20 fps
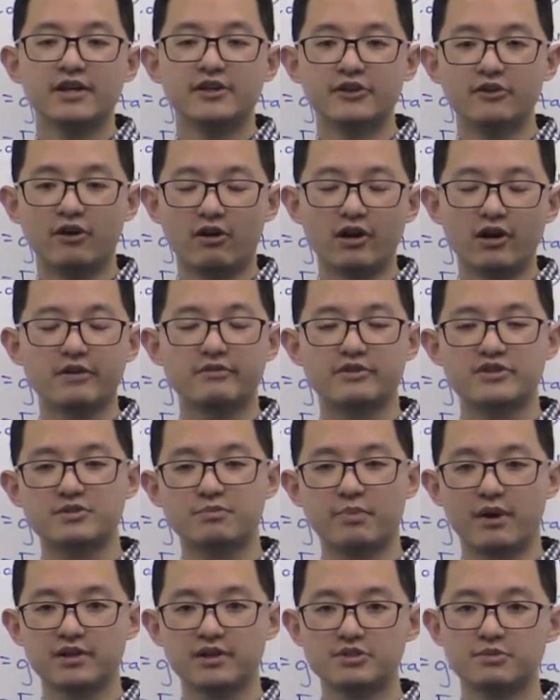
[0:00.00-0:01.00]
you aren't
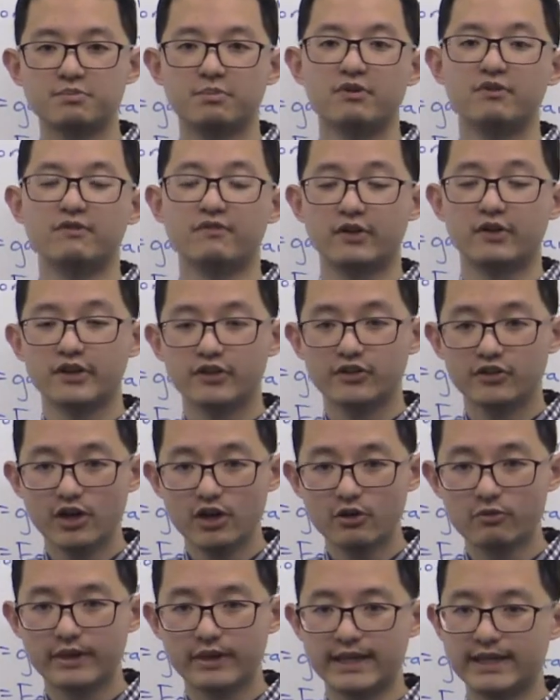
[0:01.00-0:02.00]
responsible for
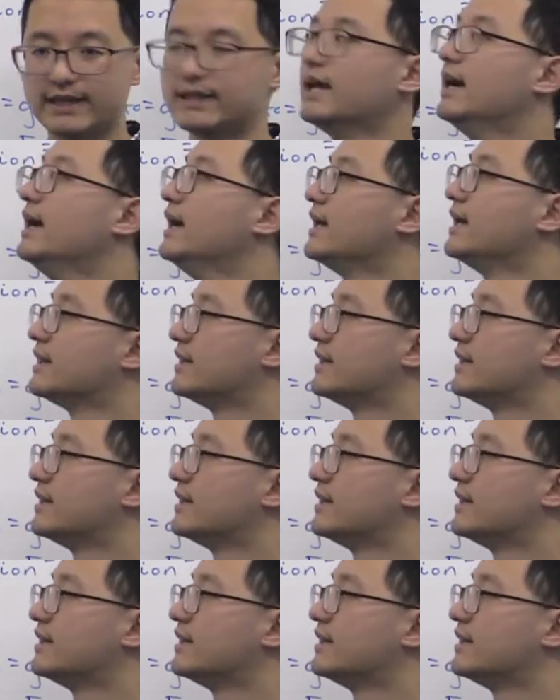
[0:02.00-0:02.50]
knowing